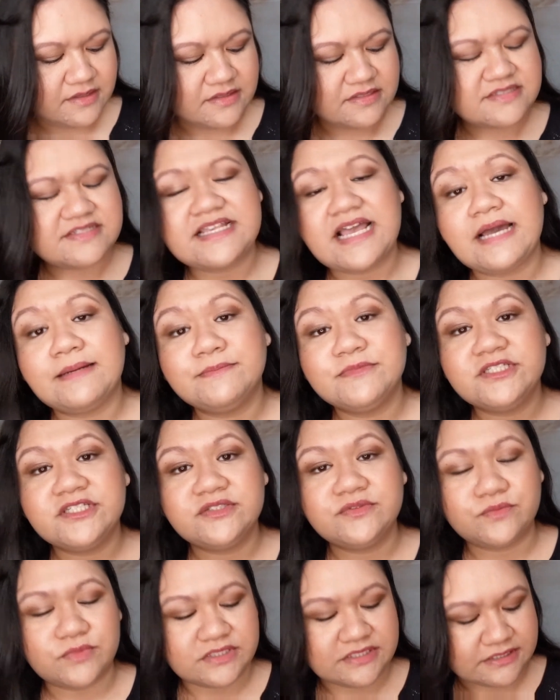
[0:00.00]

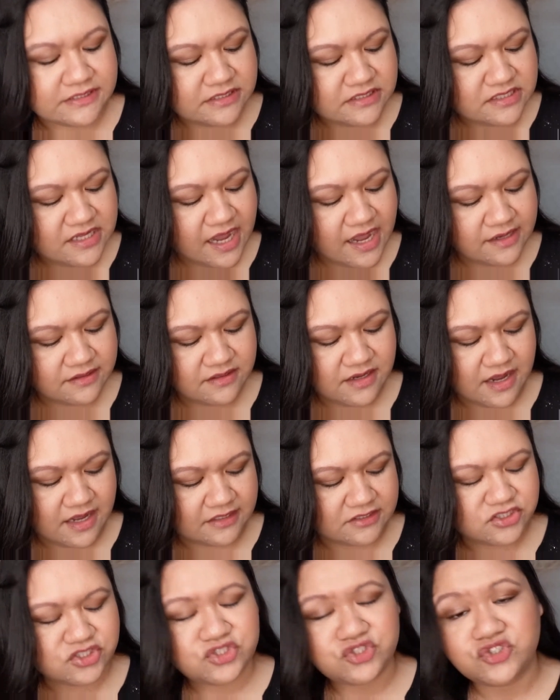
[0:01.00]
Samson was not
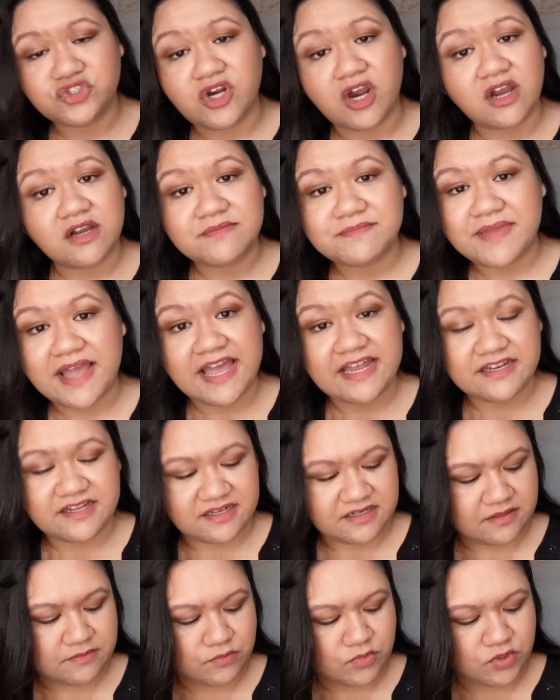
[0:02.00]
God's strong man
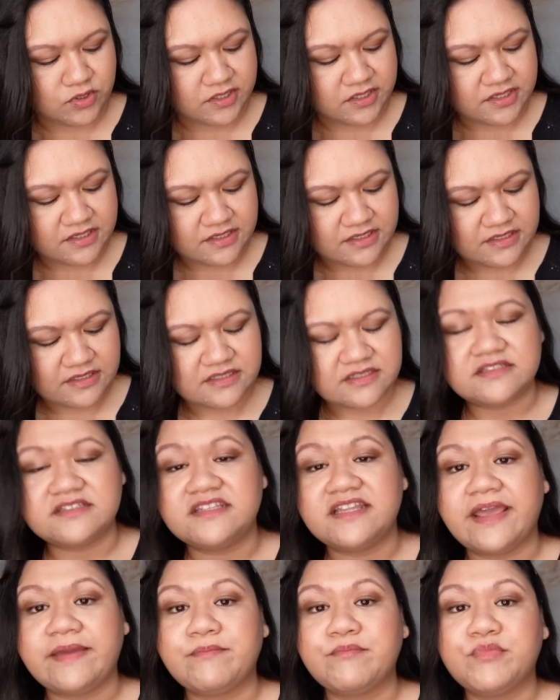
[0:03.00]
anymore,
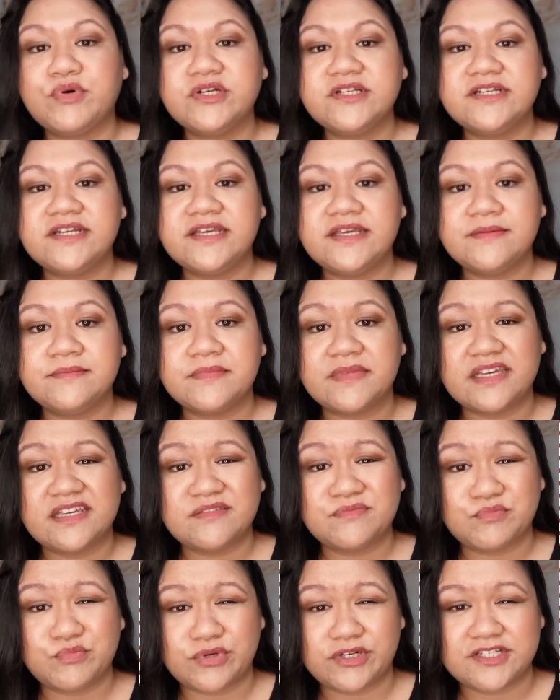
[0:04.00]
and they put him
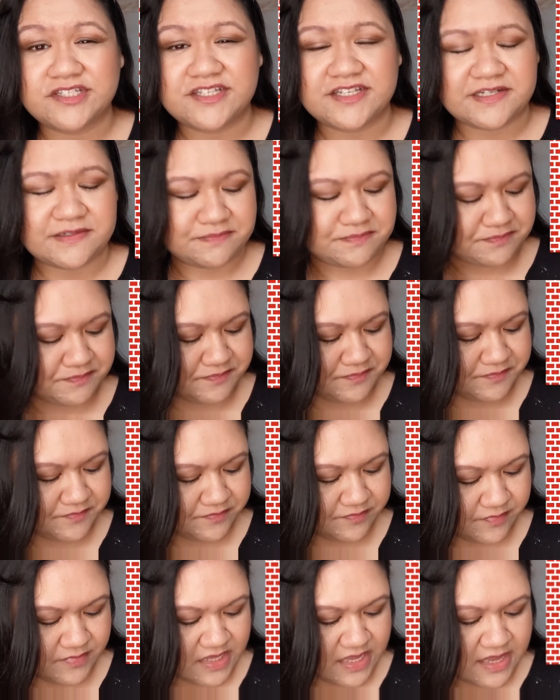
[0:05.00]
in prison.
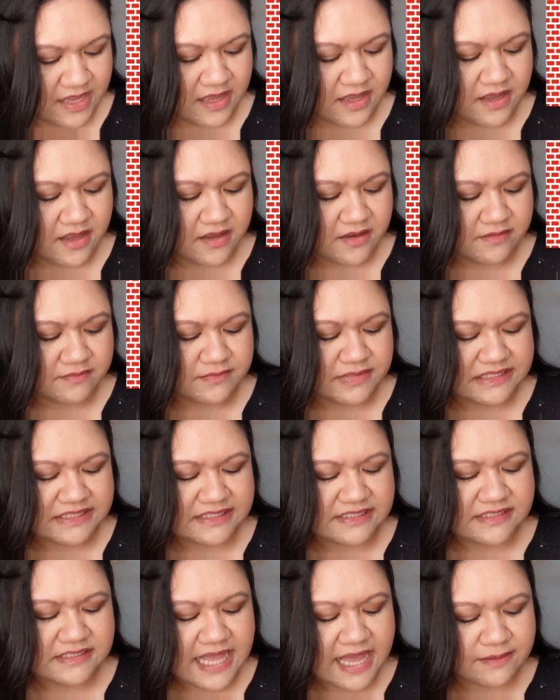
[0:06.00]
But
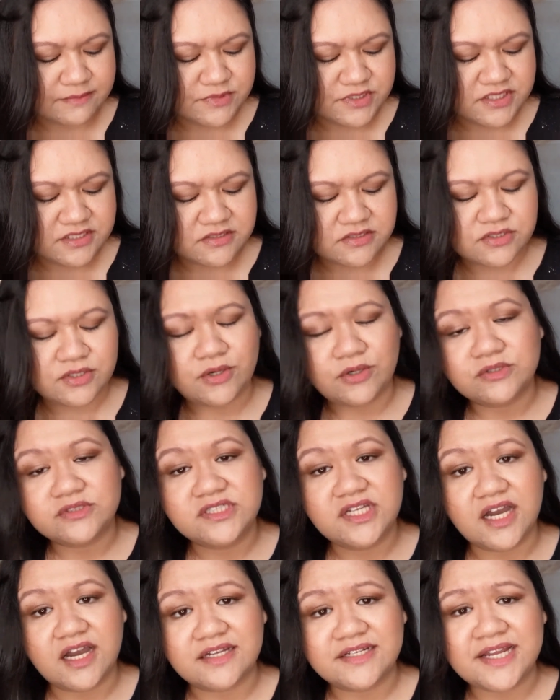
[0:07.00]
Samson
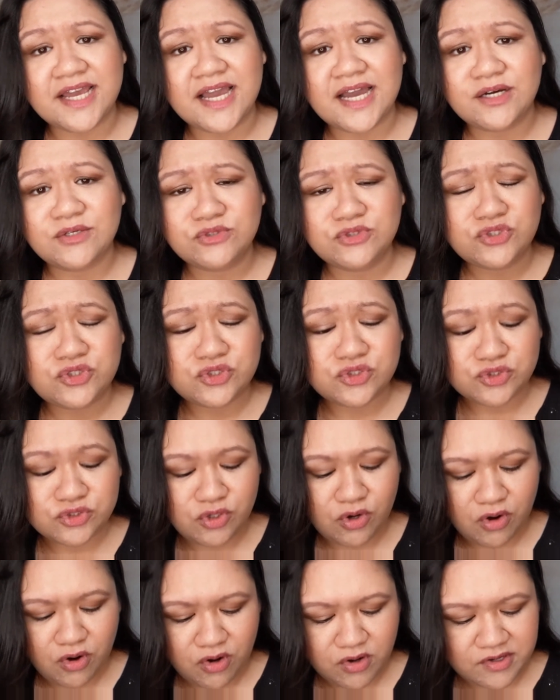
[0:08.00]
told God how
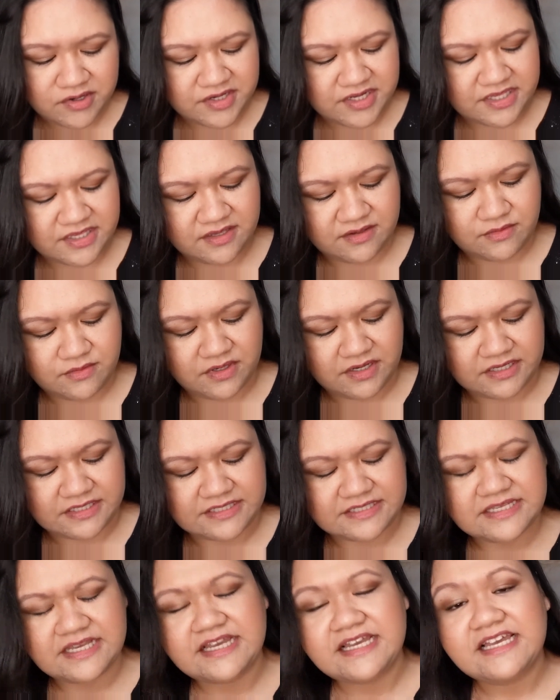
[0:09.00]
sorry he
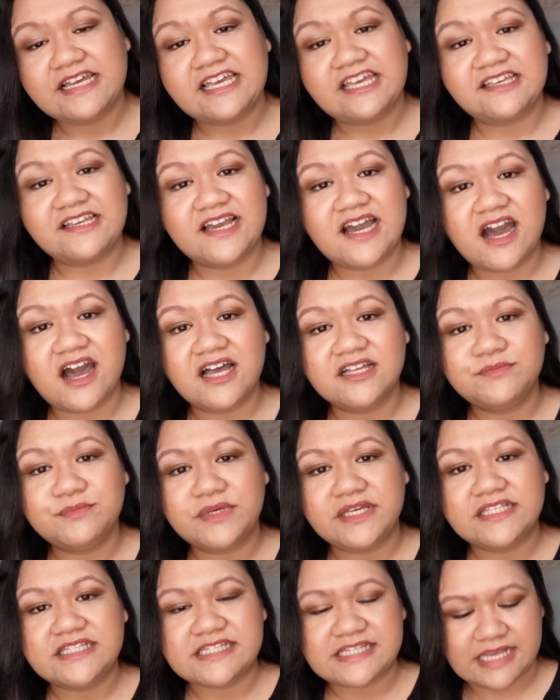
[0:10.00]
was, and God
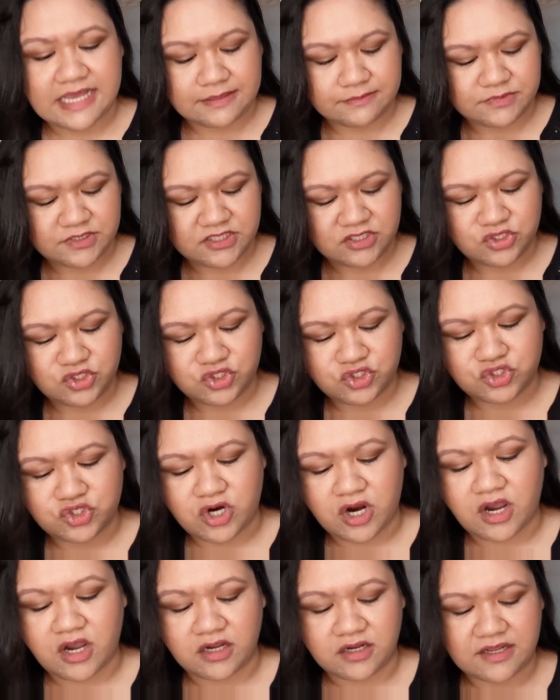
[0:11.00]
made Samson
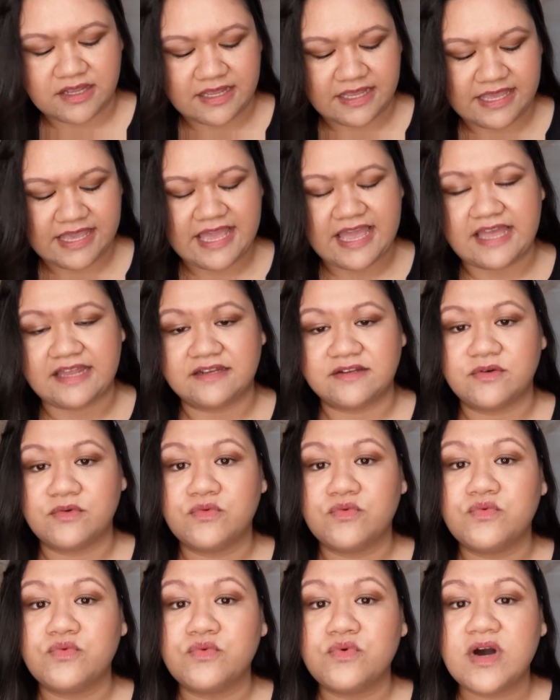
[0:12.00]
strong again,
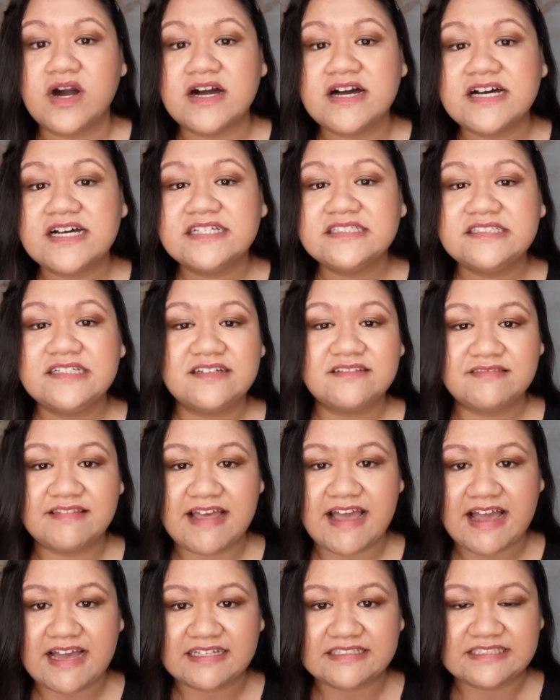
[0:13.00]
one
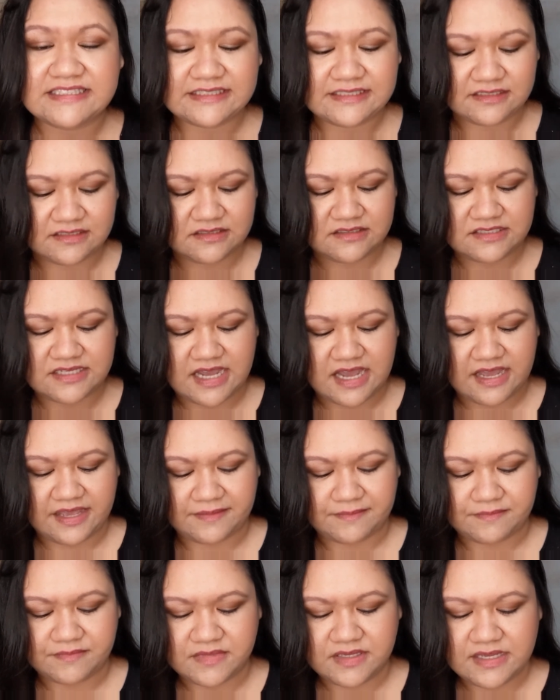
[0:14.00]
last
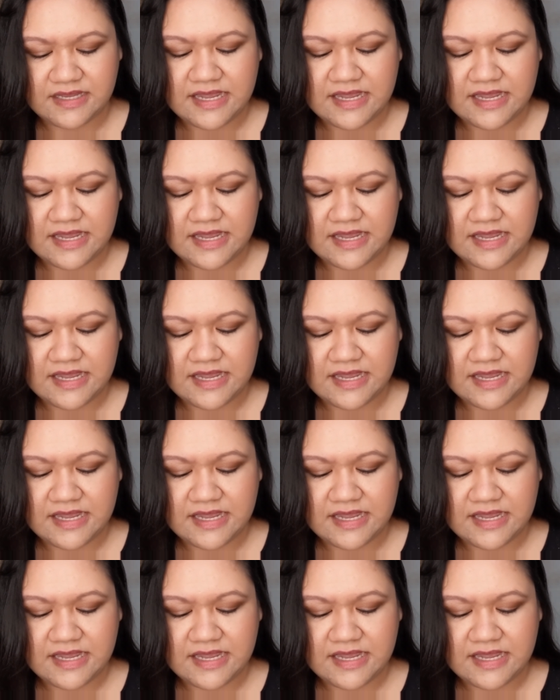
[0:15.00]
time.